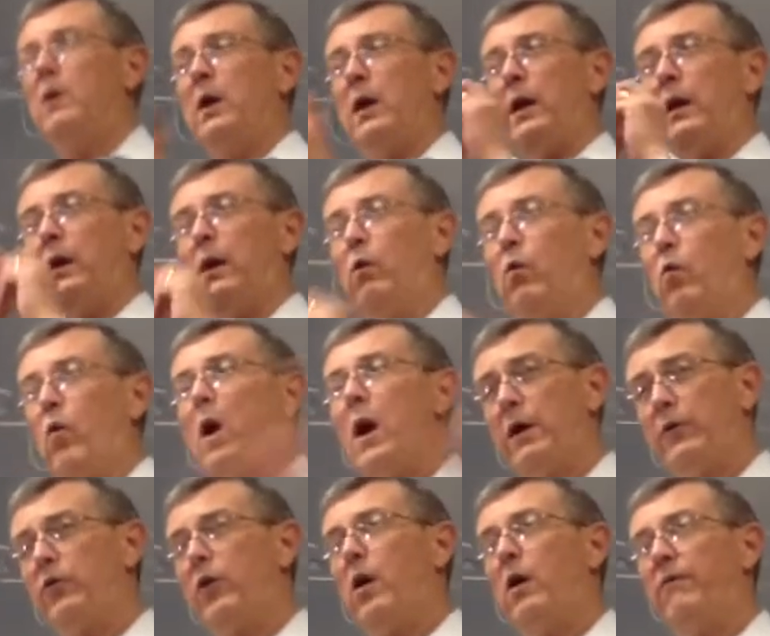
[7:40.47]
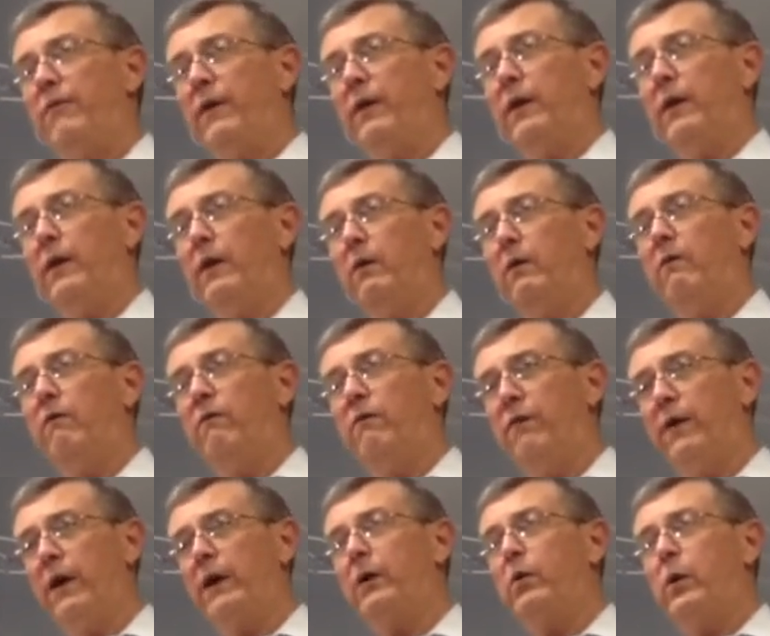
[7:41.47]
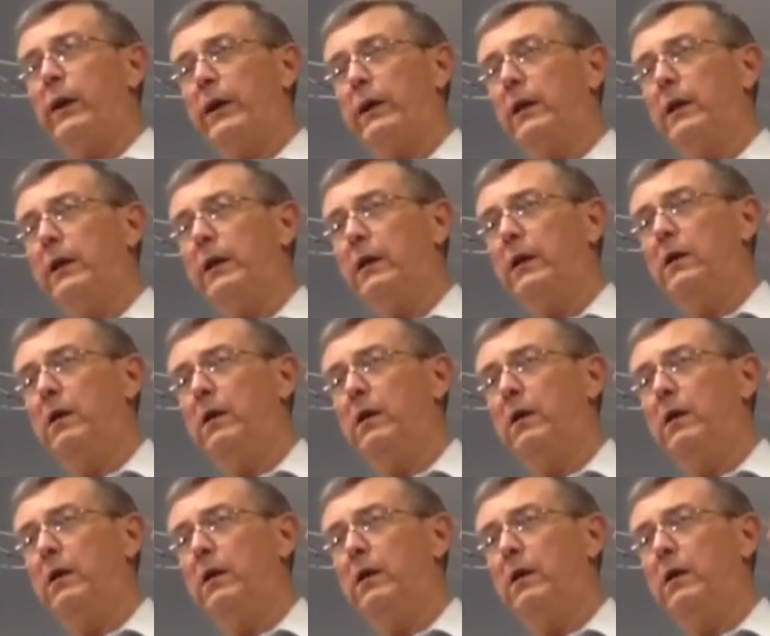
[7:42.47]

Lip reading: and it'll wash off of there very quickly